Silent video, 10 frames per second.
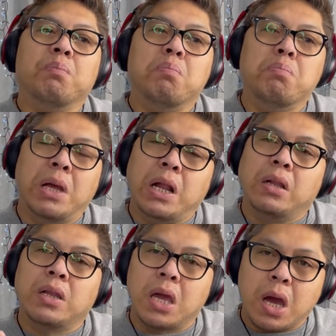
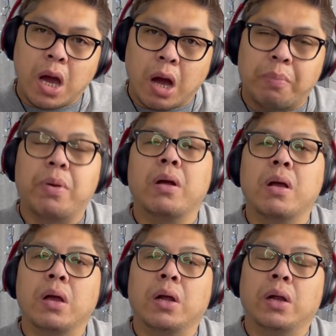building up
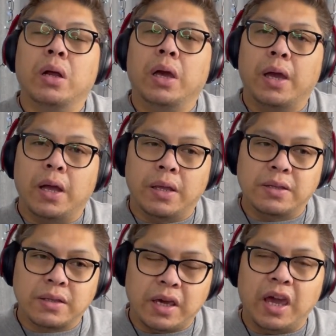her
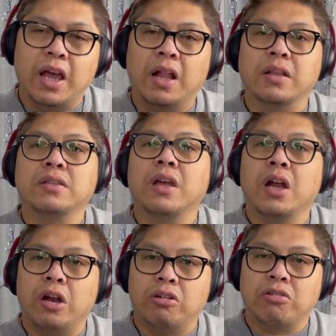skills
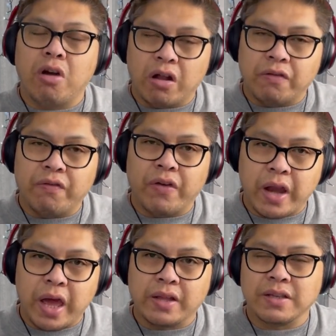her
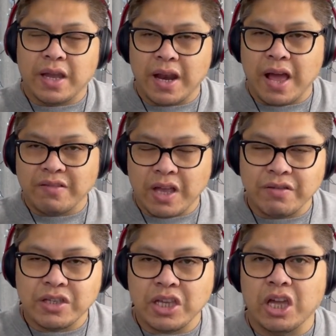confidence and as
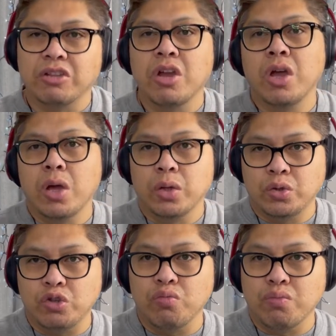i've said
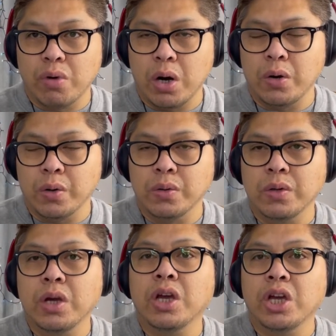tomorrow
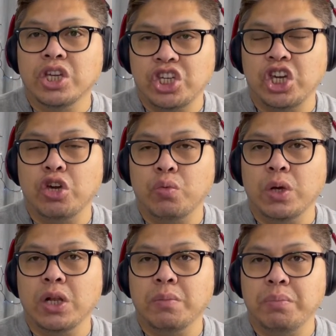she
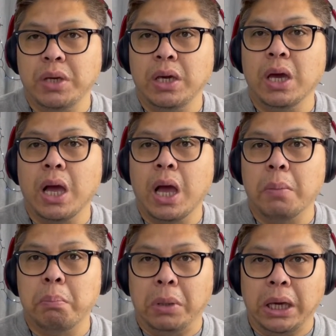will be a
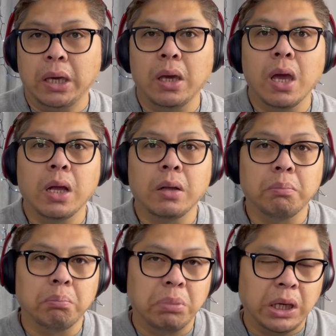big
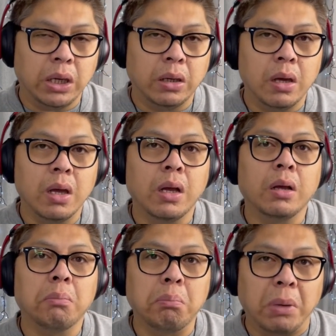big
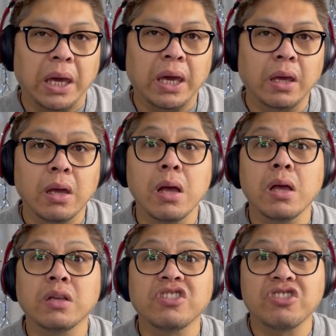big
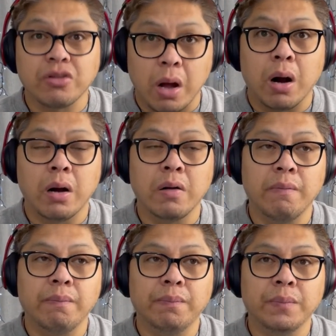star.
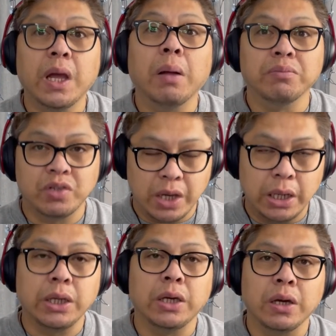I'm
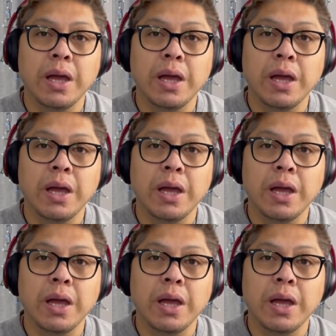telling you.